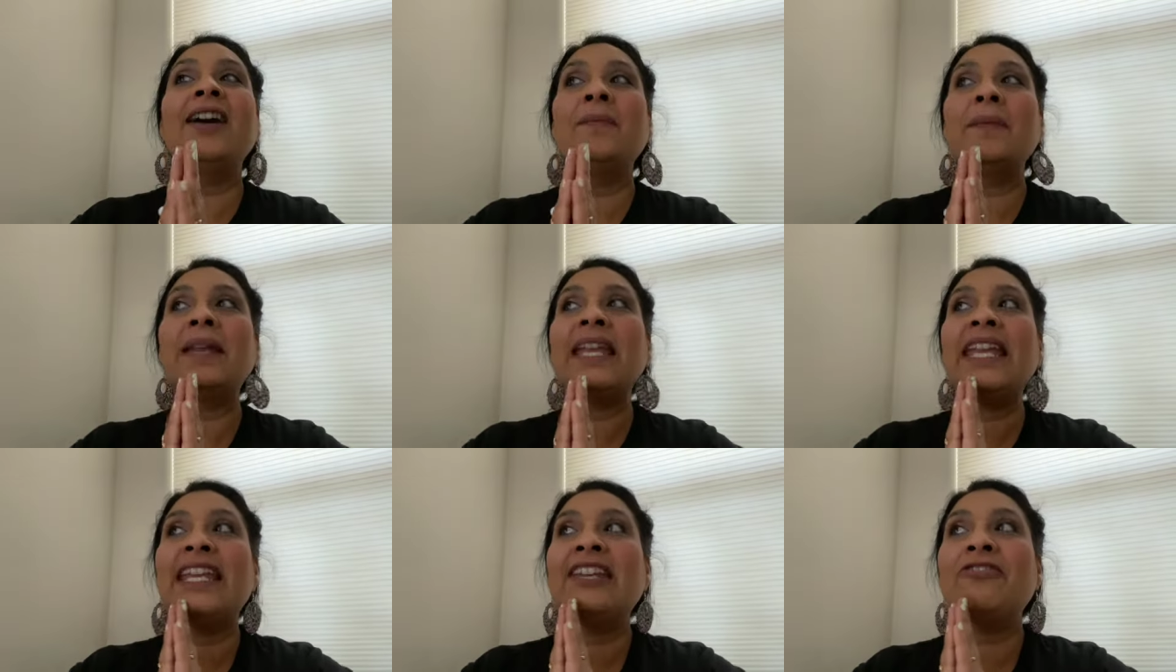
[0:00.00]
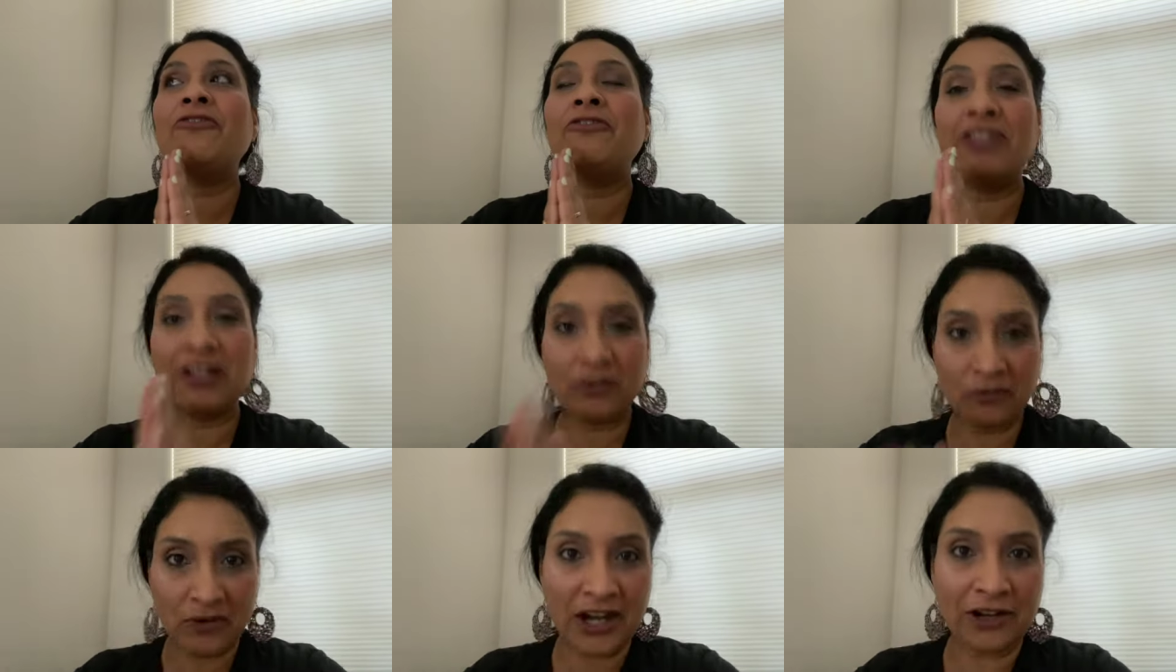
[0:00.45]
It
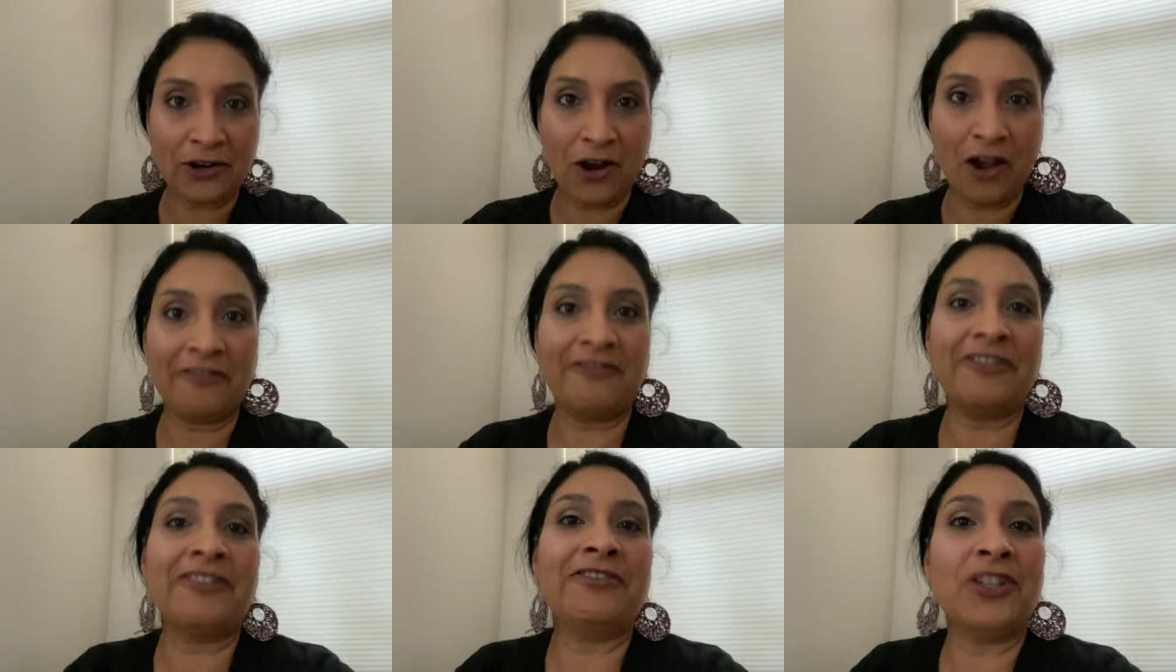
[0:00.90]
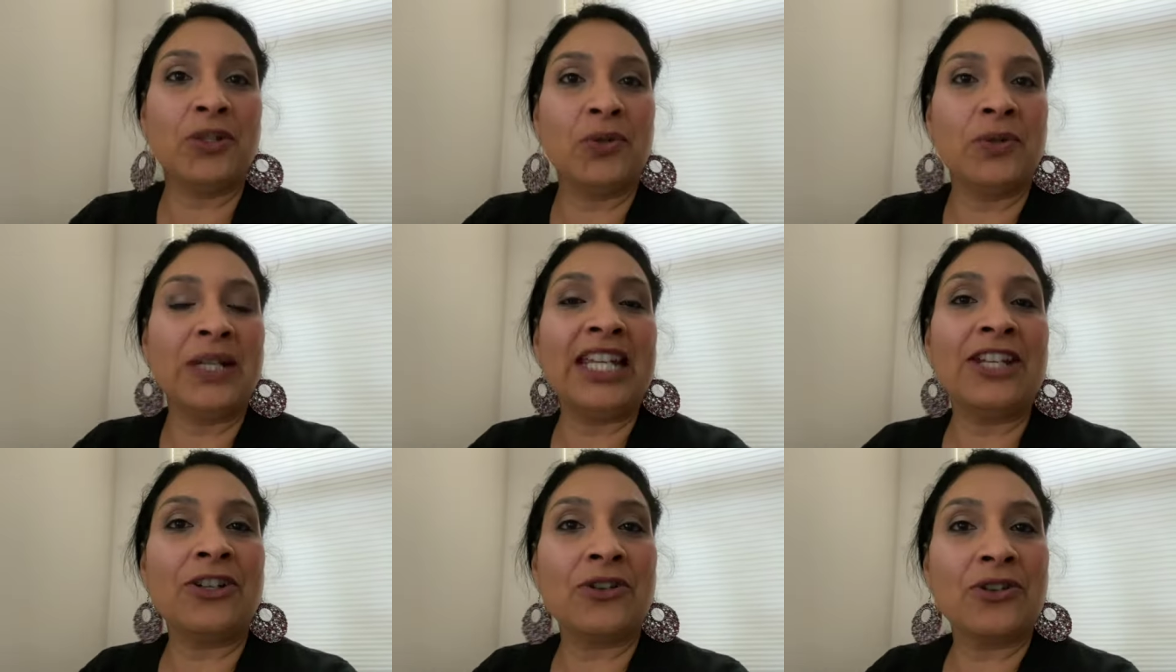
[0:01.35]
will wear off if
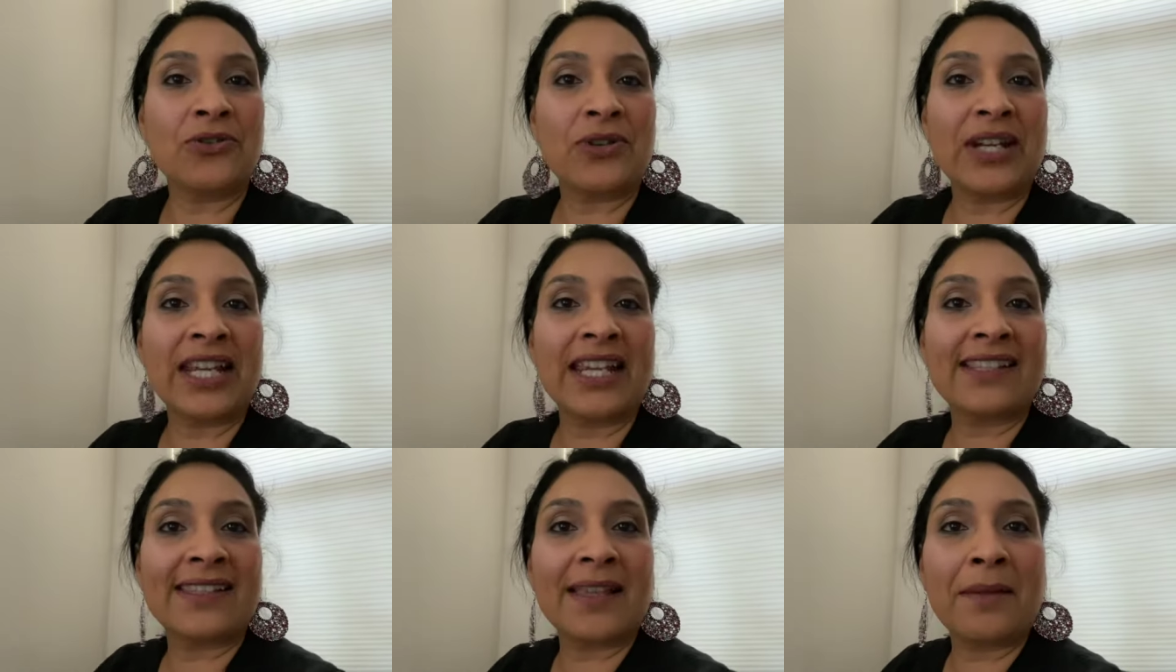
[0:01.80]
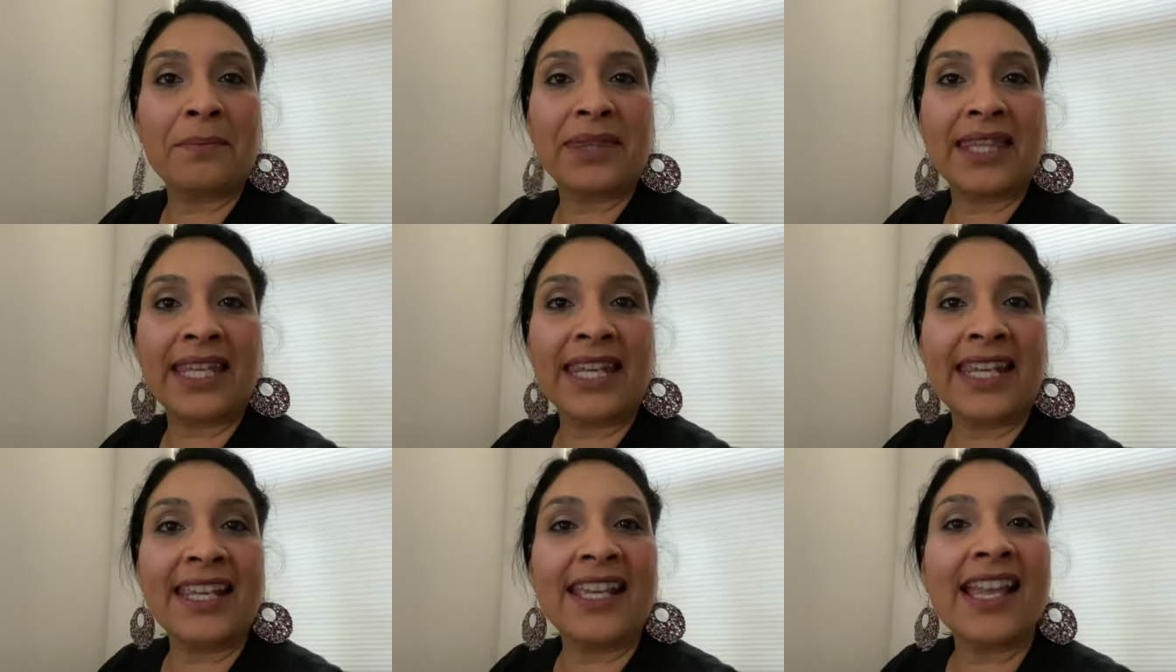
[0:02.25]
you eat or drink
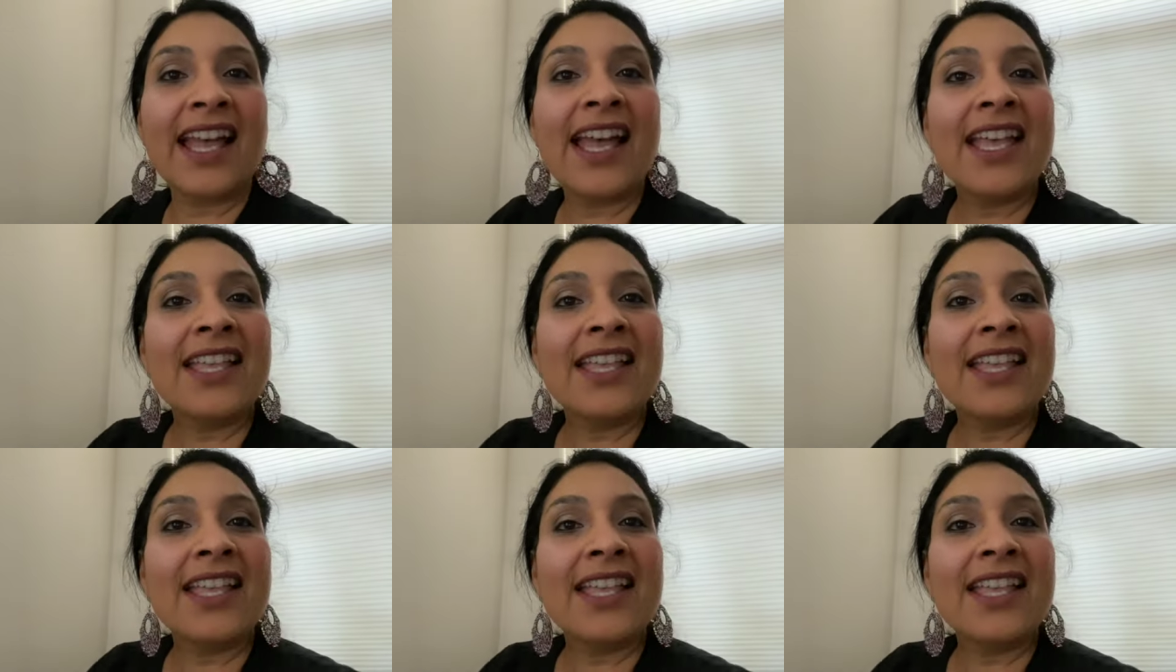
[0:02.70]
something.